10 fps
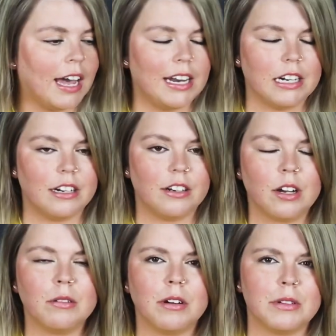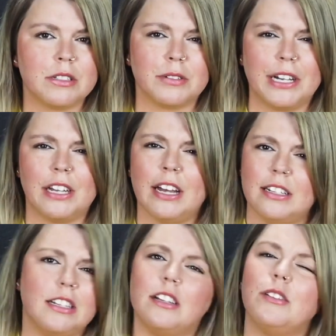didn't know what was right. I
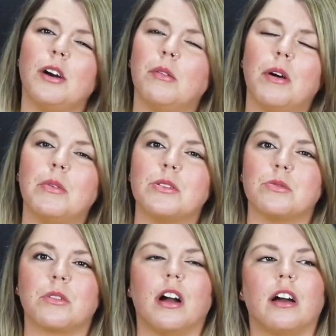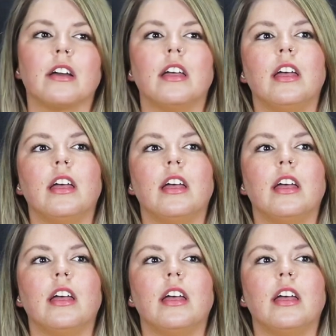didn't know what was wrong.